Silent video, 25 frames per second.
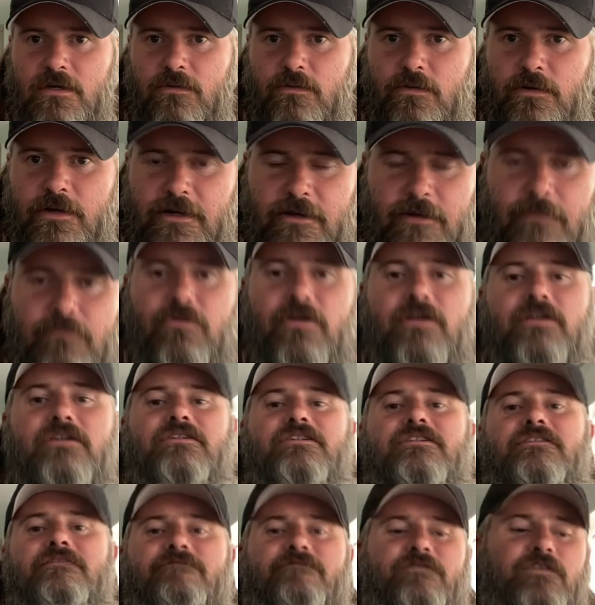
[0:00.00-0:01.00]
We're here to bring
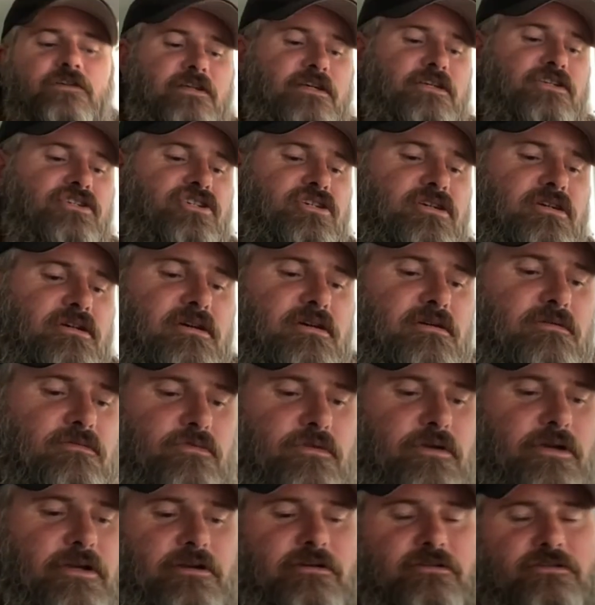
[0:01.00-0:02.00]
you good footage.
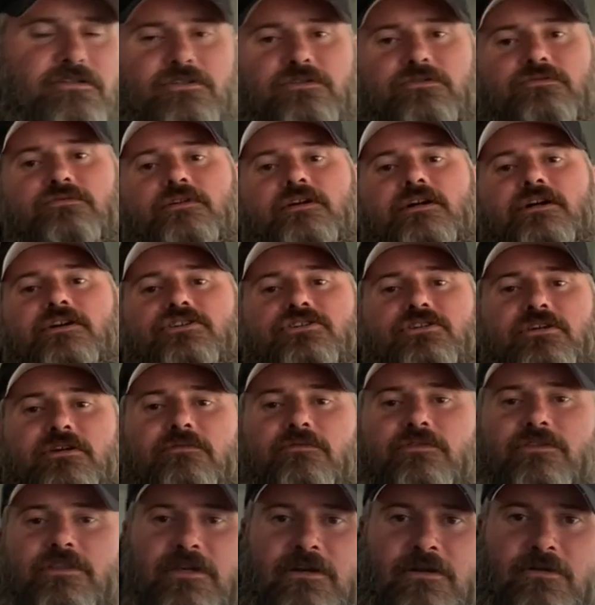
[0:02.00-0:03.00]
We're here to show you
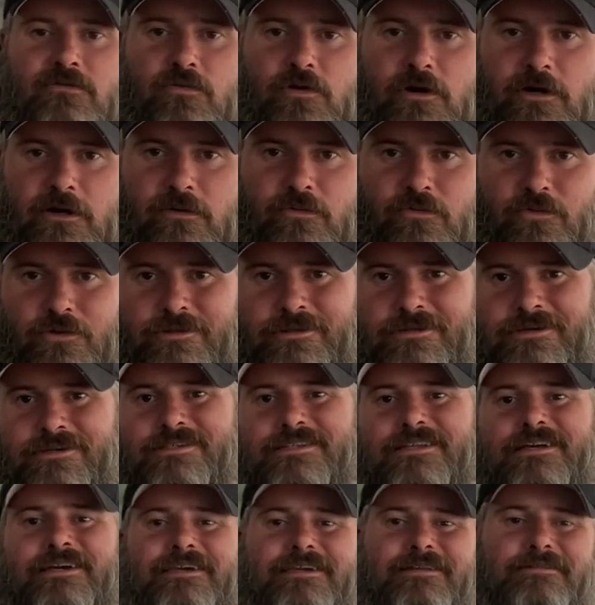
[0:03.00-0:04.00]
what the underwater world
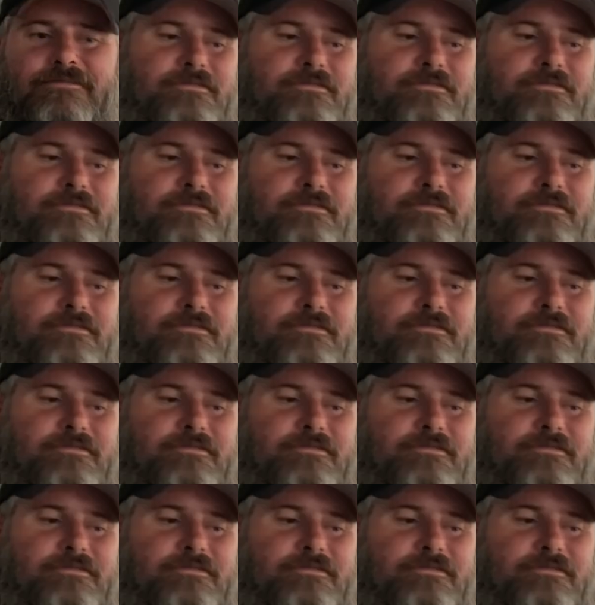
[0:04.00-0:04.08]
looks like,